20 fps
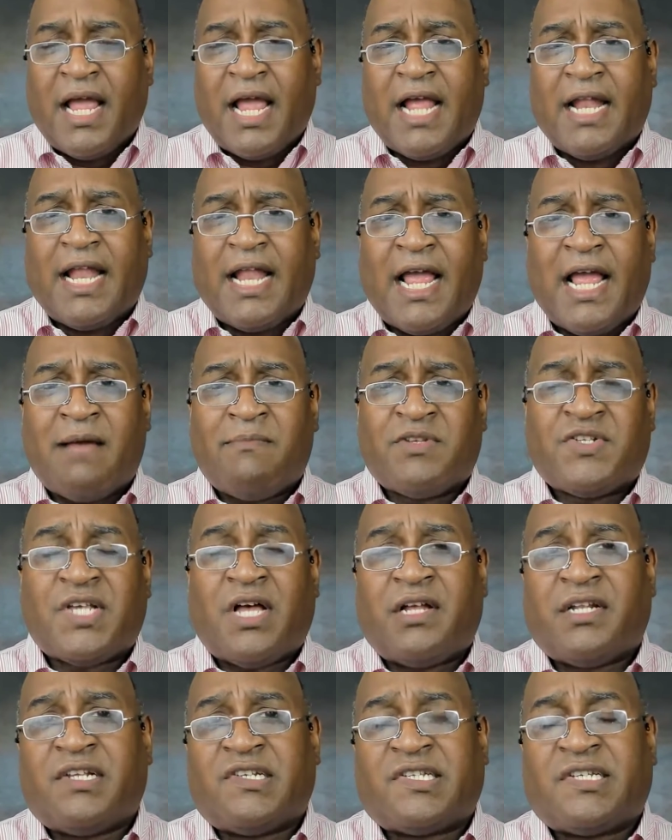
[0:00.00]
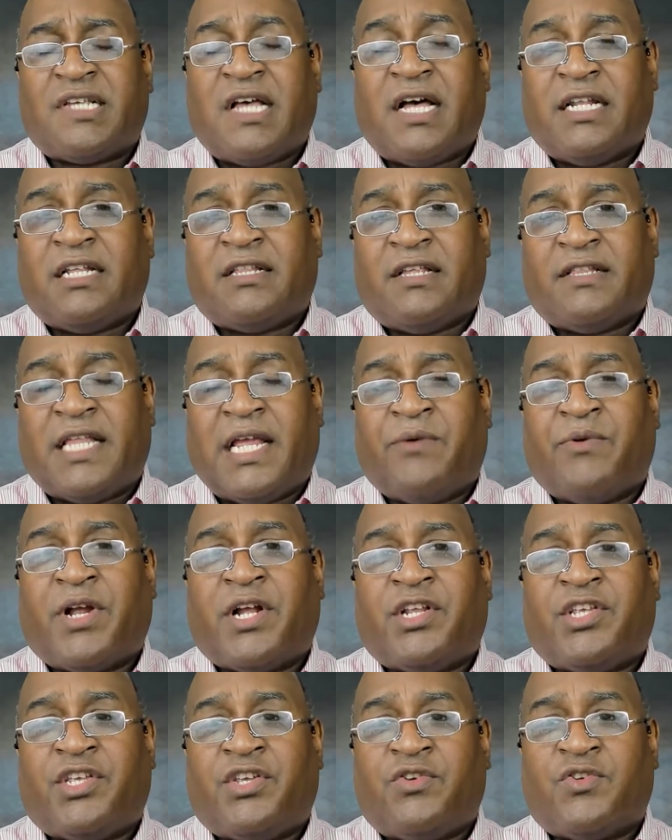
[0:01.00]
and Amazon decided that they were
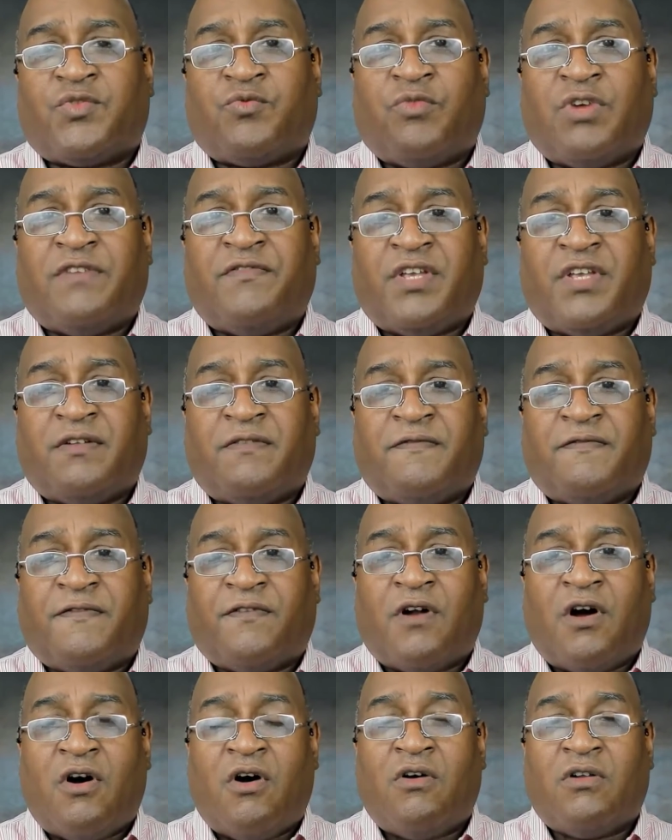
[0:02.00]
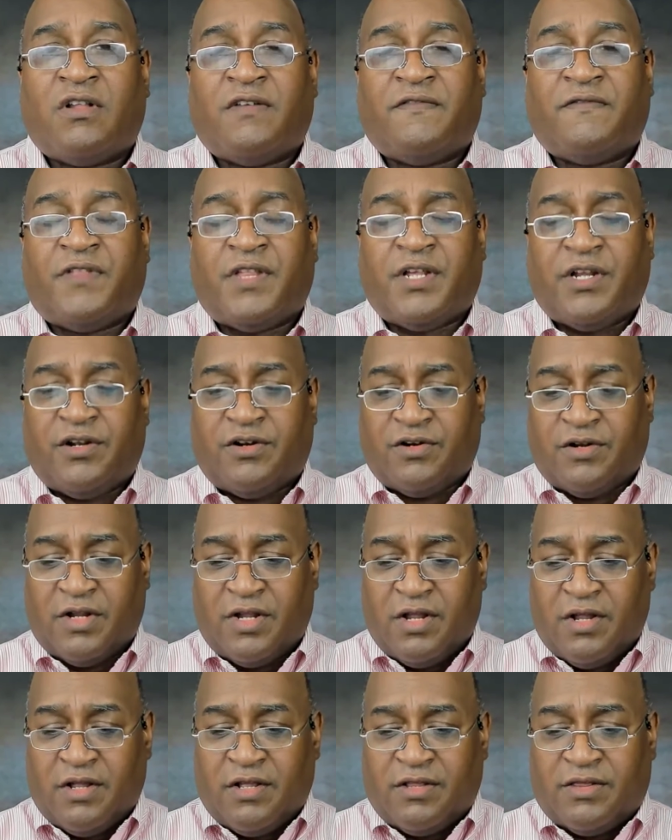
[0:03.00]
going to use Rivian for all of their
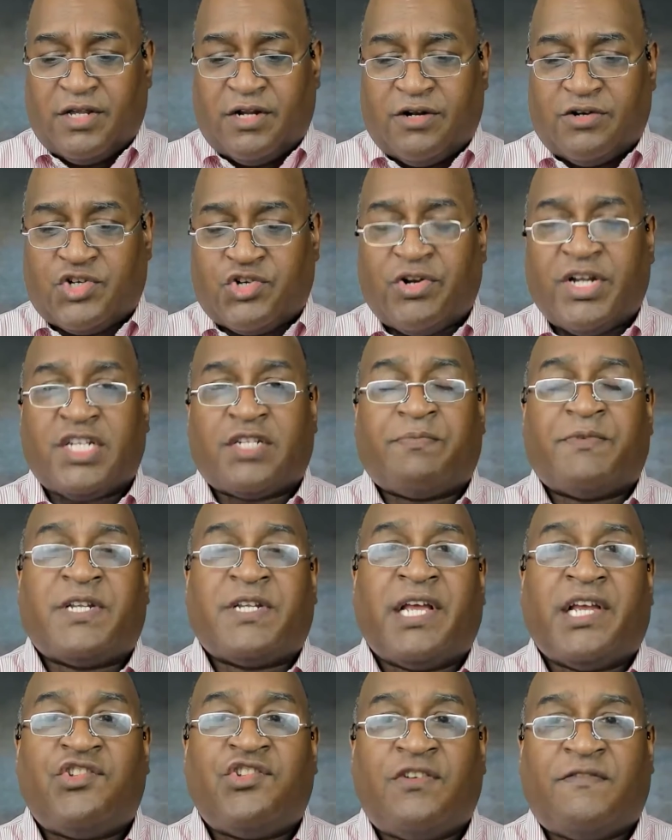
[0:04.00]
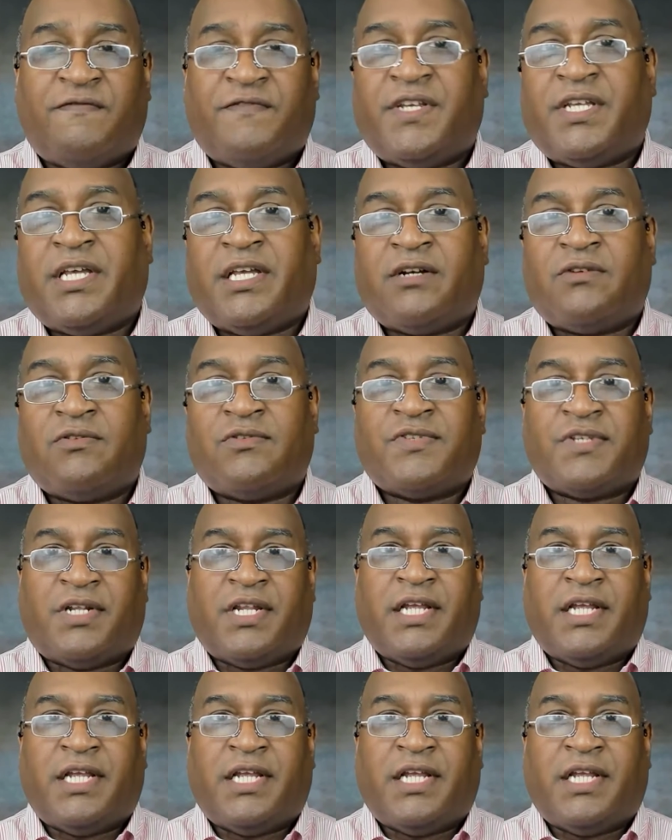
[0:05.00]
their transportation vehicles.